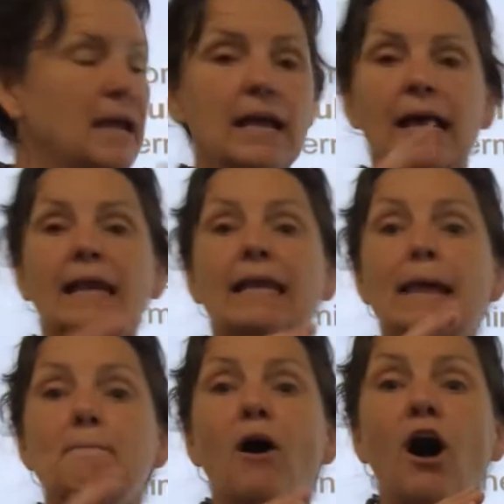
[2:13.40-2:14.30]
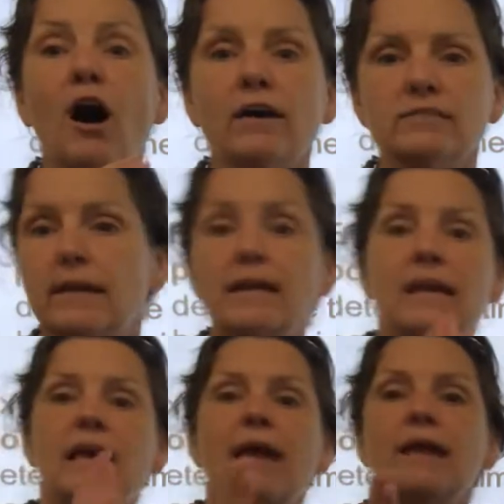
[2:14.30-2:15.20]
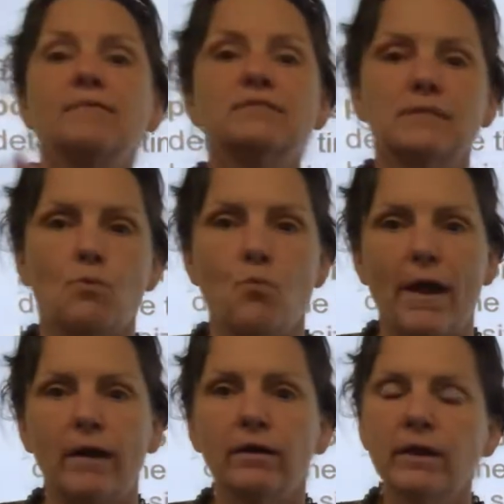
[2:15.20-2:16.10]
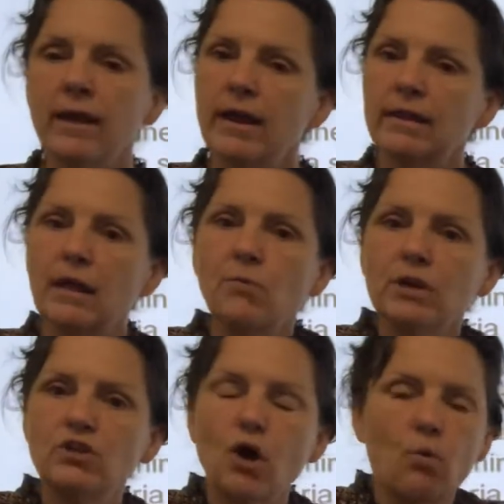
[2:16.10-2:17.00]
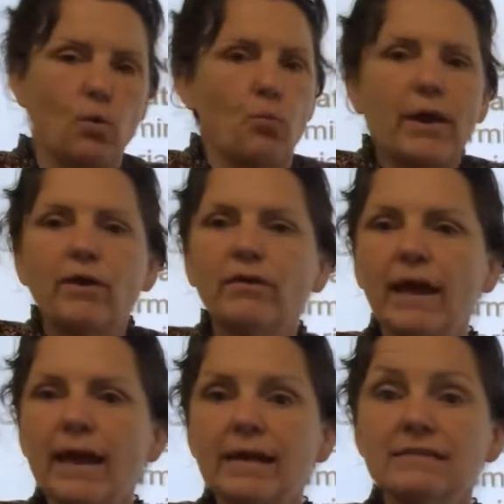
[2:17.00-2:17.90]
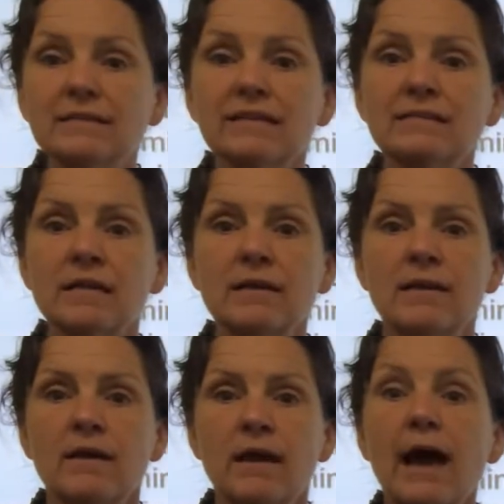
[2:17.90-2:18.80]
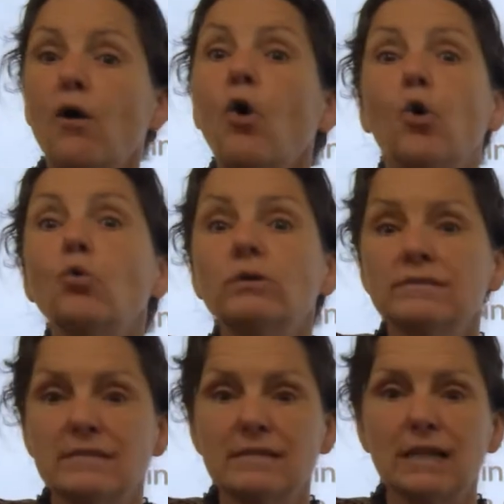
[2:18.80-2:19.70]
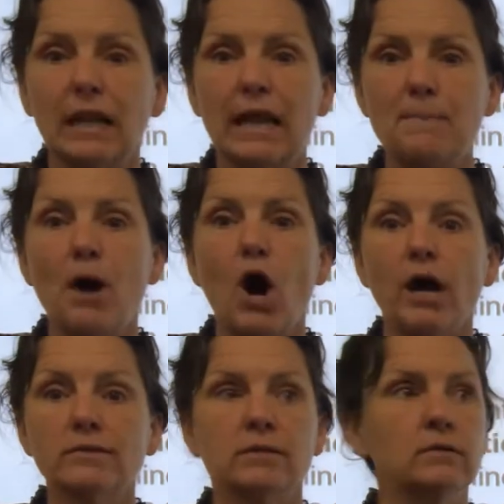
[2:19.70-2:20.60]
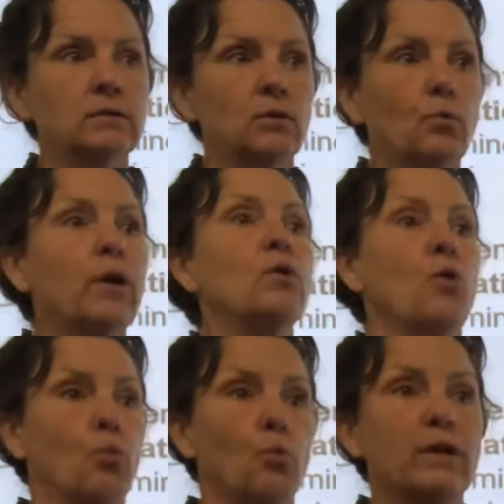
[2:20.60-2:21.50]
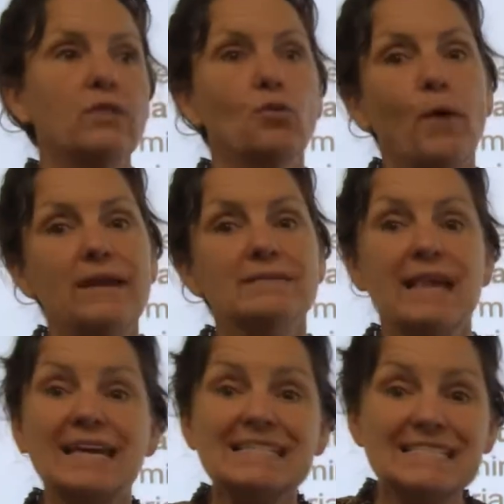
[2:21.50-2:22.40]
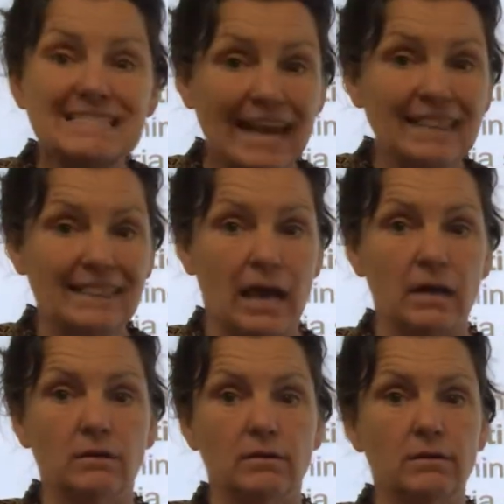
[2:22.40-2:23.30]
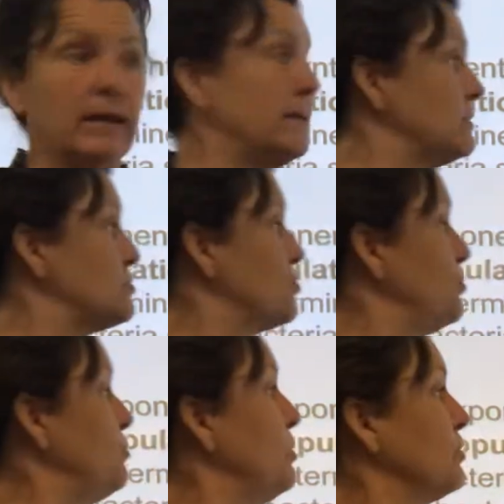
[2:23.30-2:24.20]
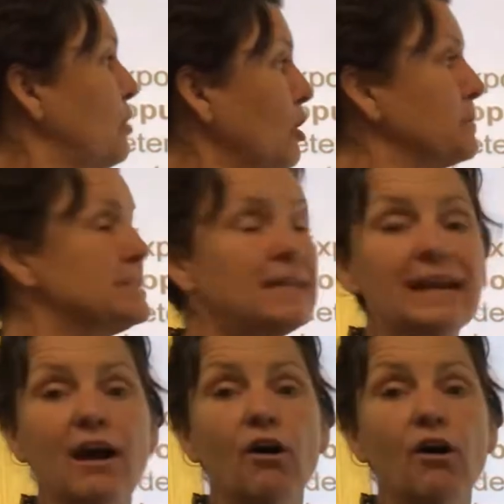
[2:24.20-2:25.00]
clay pot in a cave somewhere, and they want to know, well, where the heck is this? How old is this clay pot? Well, one of the ways they can date that is through carbon dating,